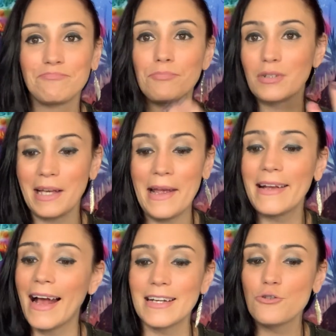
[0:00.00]
plague
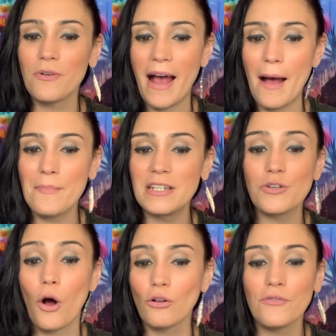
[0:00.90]
had to happen to
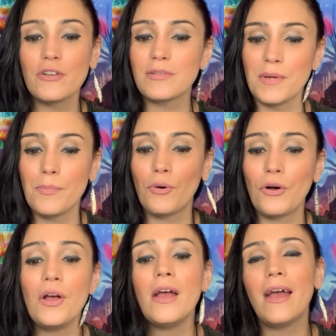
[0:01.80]
all of those
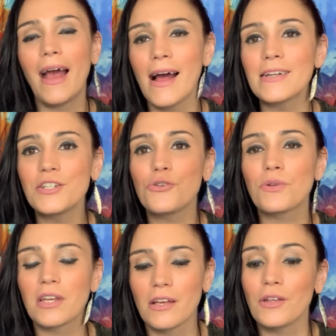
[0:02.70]
people? It had to do with
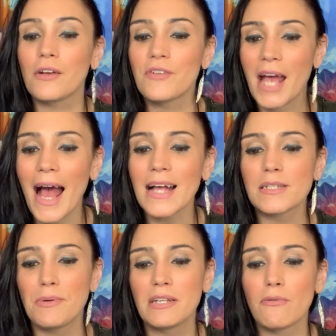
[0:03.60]
the killing of cats
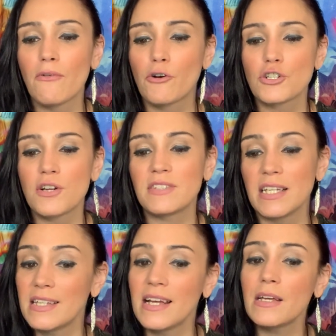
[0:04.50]
because of a version of
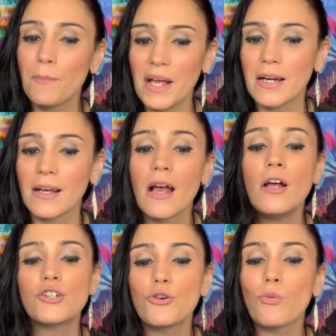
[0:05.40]
satanic panic
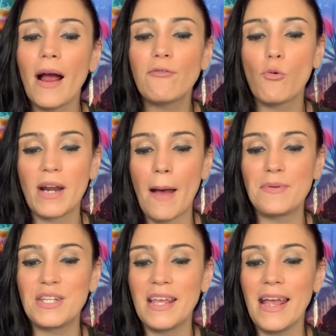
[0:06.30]
to rival what
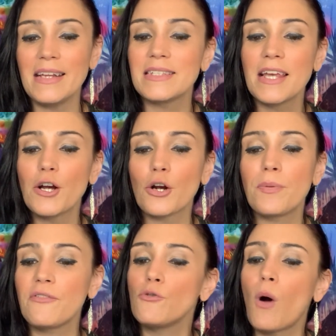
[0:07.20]
happened in the 80s here, but
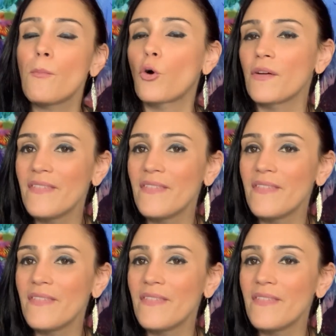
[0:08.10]
if you want more on